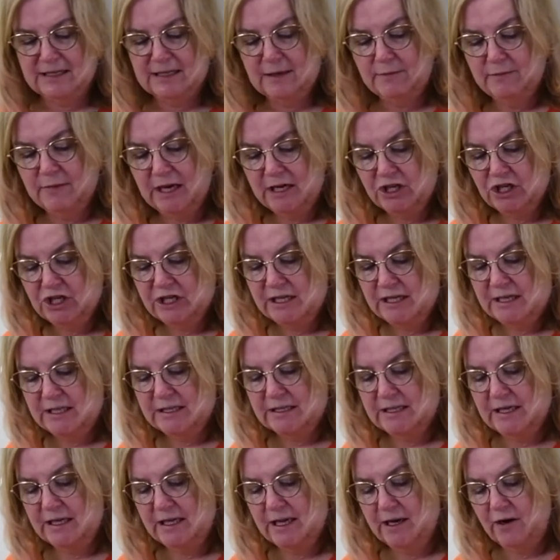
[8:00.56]
up my
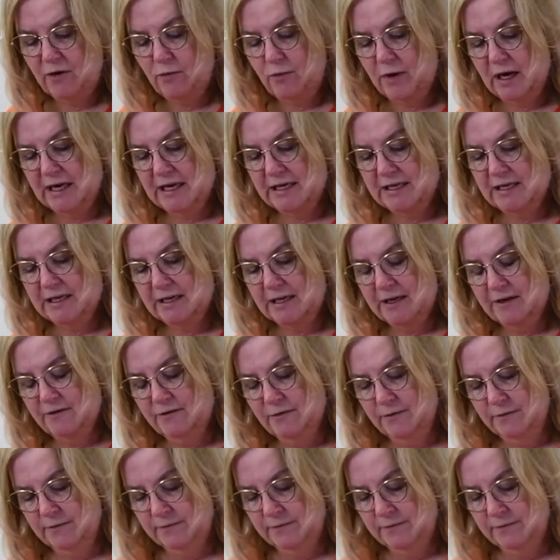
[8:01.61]
cheese and get it ready to go.